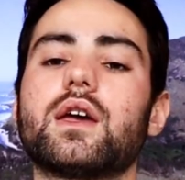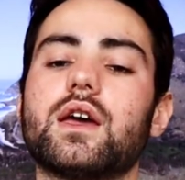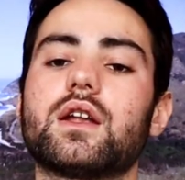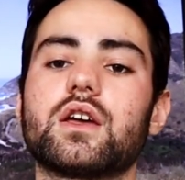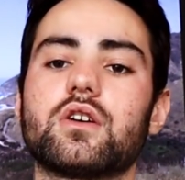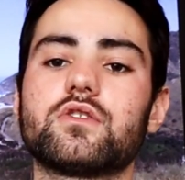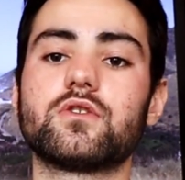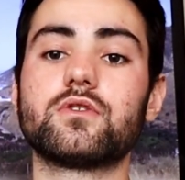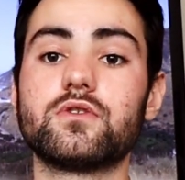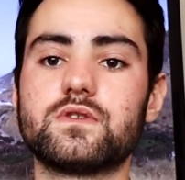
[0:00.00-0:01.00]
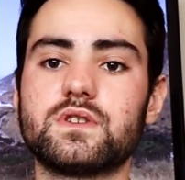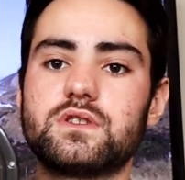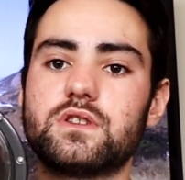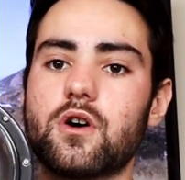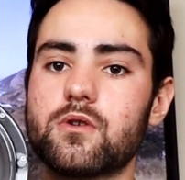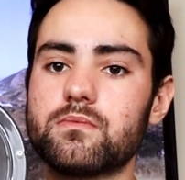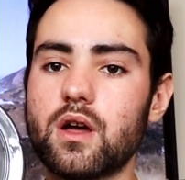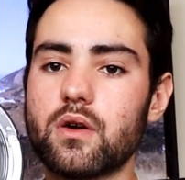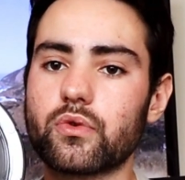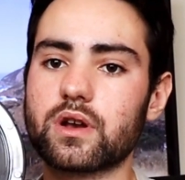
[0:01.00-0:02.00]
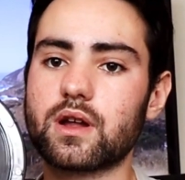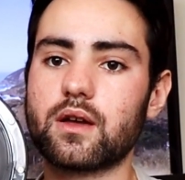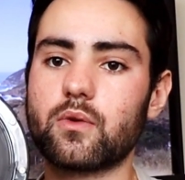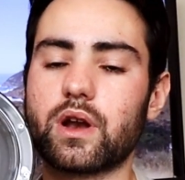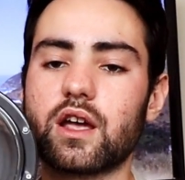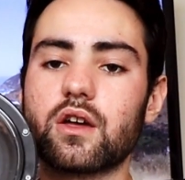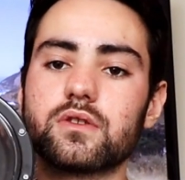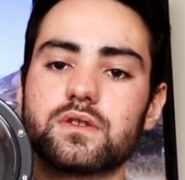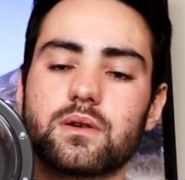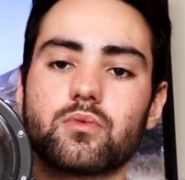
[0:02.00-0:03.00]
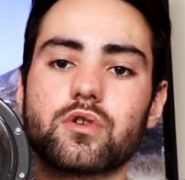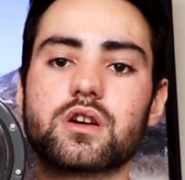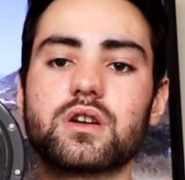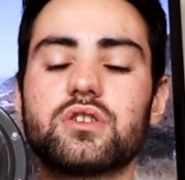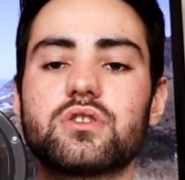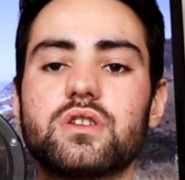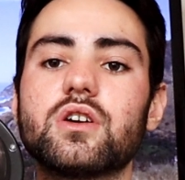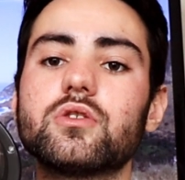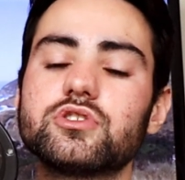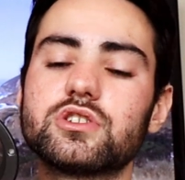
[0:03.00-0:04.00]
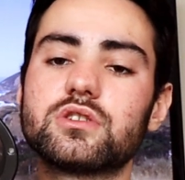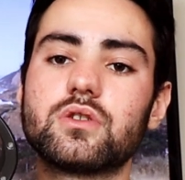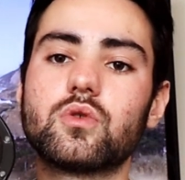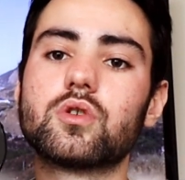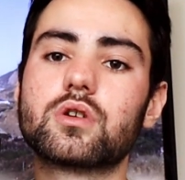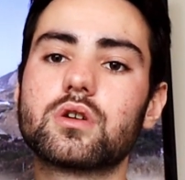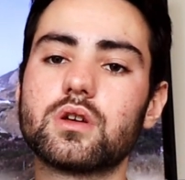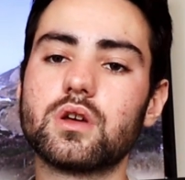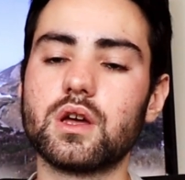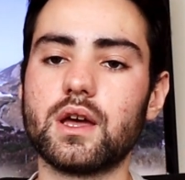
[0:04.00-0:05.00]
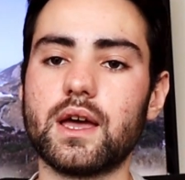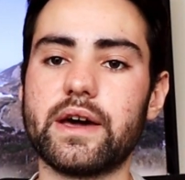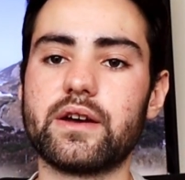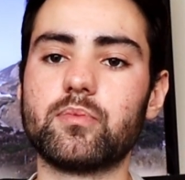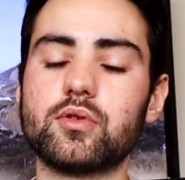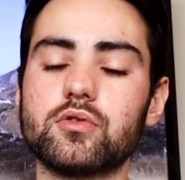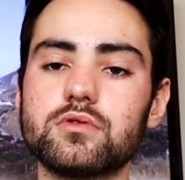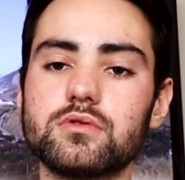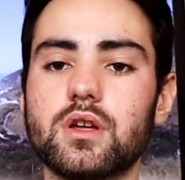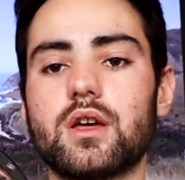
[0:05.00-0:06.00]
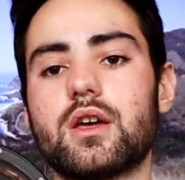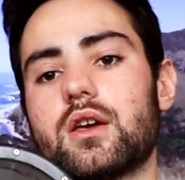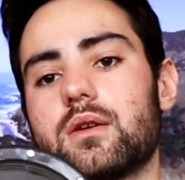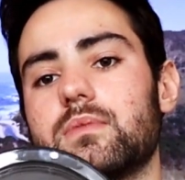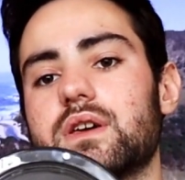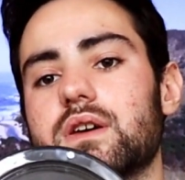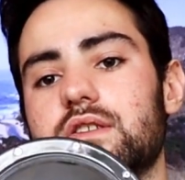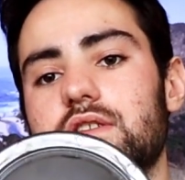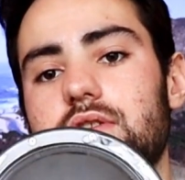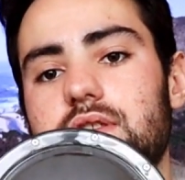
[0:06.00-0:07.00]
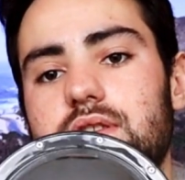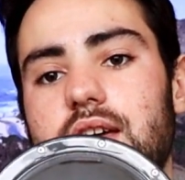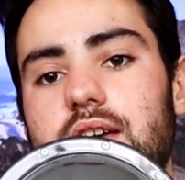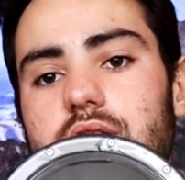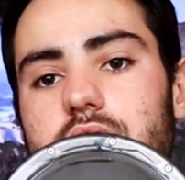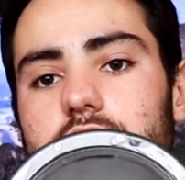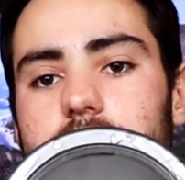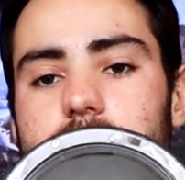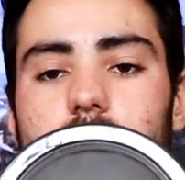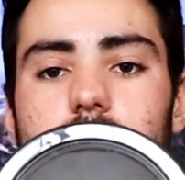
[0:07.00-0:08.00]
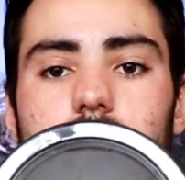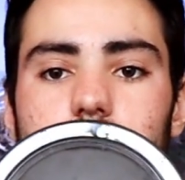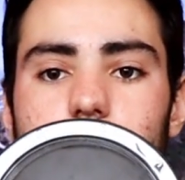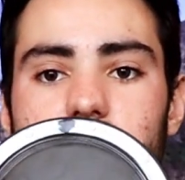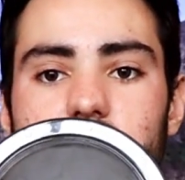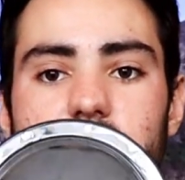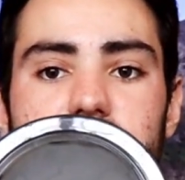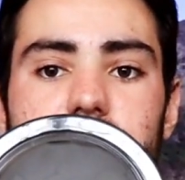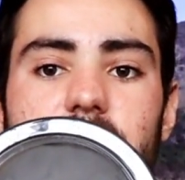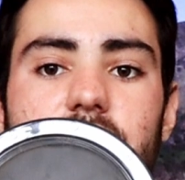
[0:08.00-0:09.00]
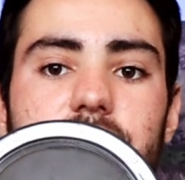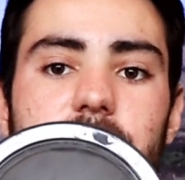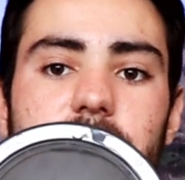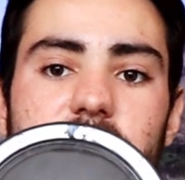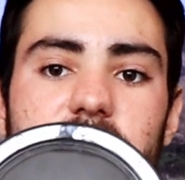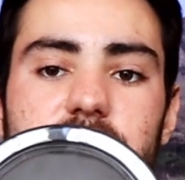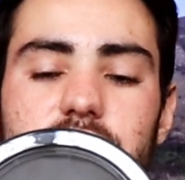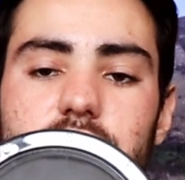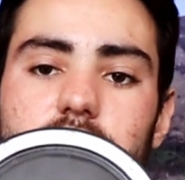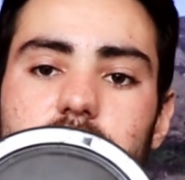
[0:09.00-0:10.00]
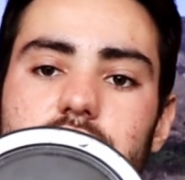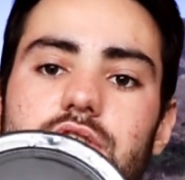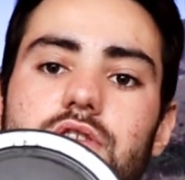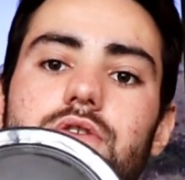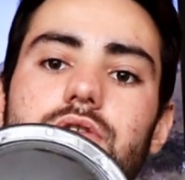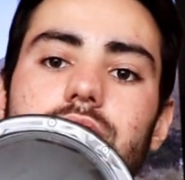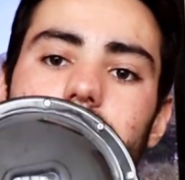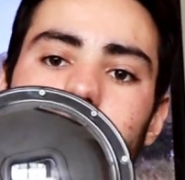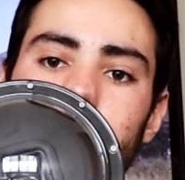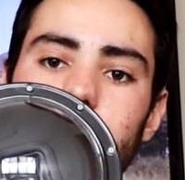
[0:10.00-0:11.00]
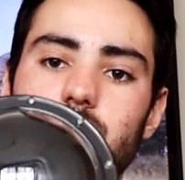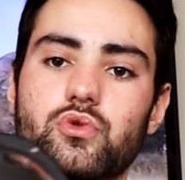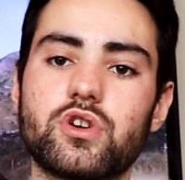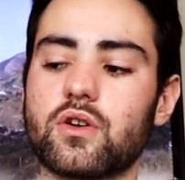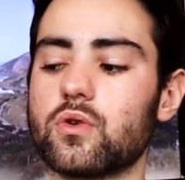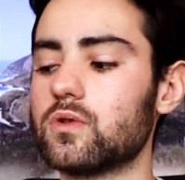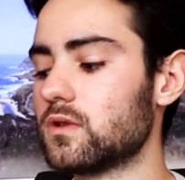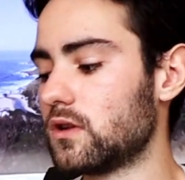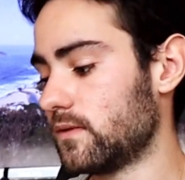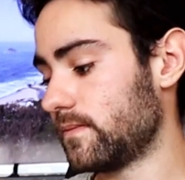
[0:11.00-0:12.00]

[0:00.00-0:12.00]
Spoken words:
And I also use a dome when I go somewhere near the ocean or at a pool, because you can take those photos with a half effect, so it's pretty cool.